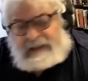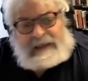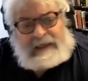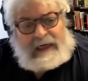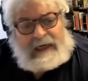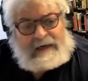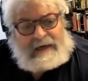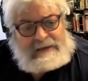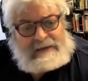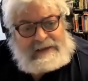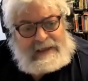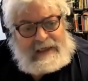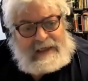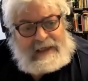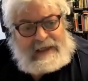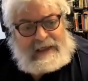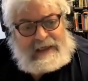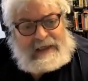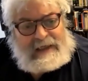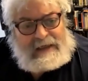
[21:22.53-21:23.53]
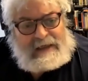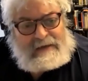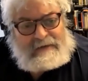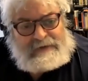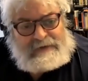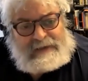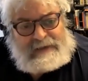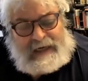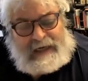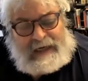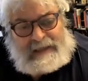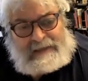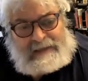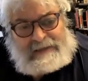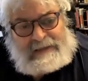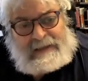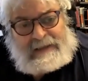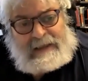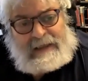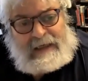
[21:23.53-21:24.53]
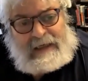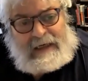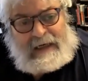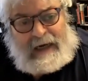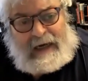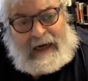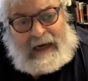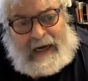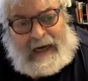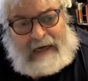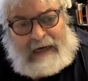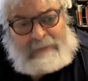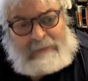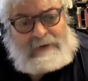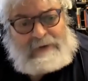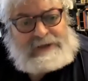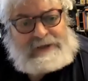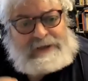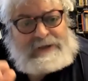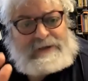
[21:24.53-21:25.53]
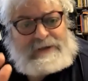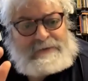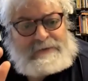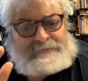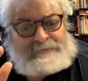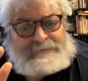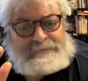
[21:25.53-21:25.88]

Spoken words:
ourselves as able to